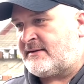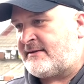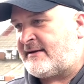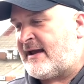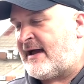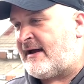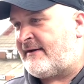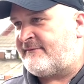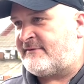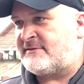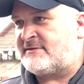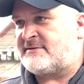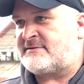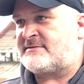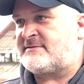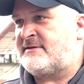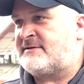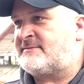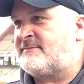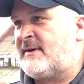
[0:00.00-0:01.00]
Dalvin has
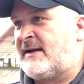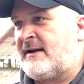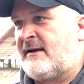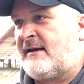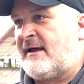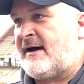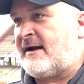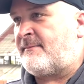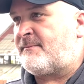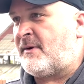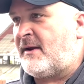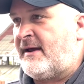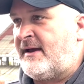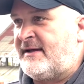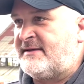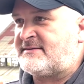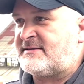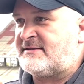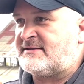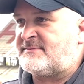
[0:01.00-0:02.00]
made a lot of
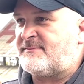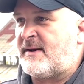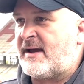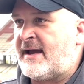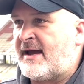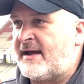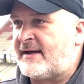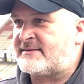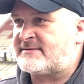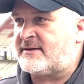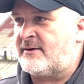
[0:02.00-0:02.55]
plays in his back.